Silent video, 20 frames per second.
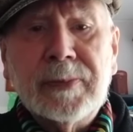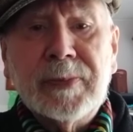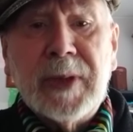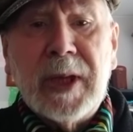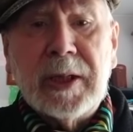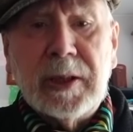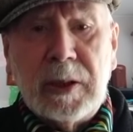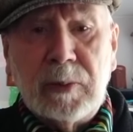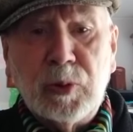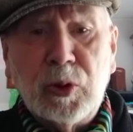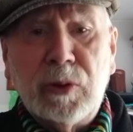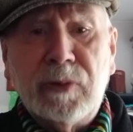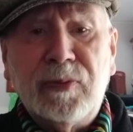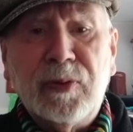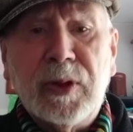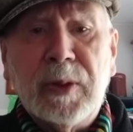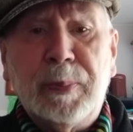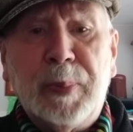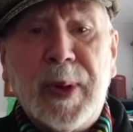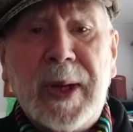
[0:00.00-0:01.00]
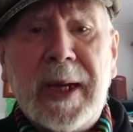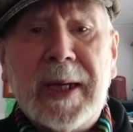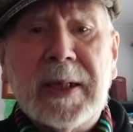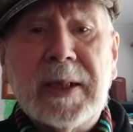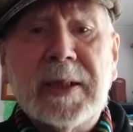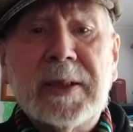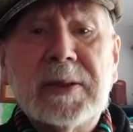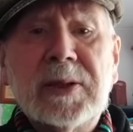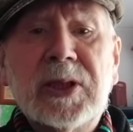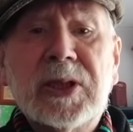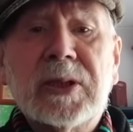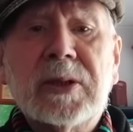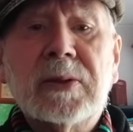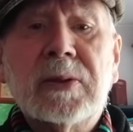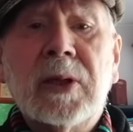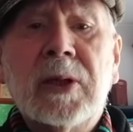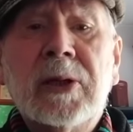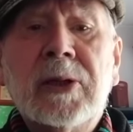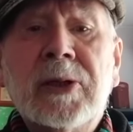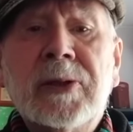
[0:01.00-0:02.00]
Thank your mother for the pilings.
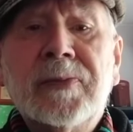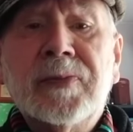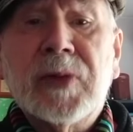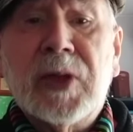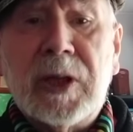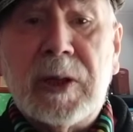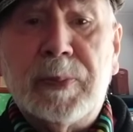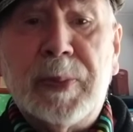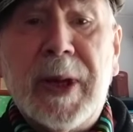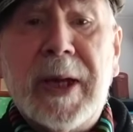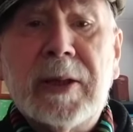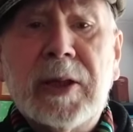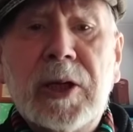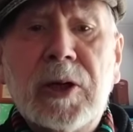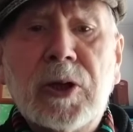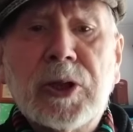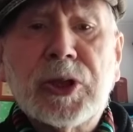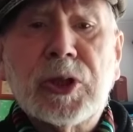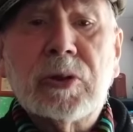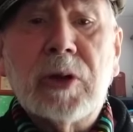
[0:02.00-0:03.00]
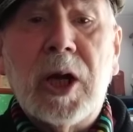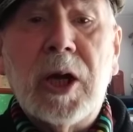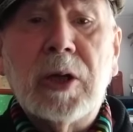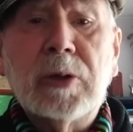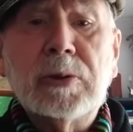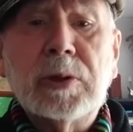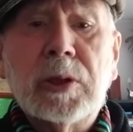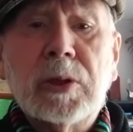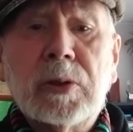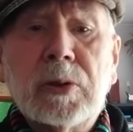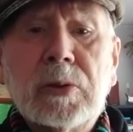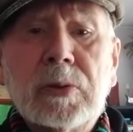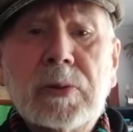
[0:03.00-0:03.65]
And Keep out the oss road.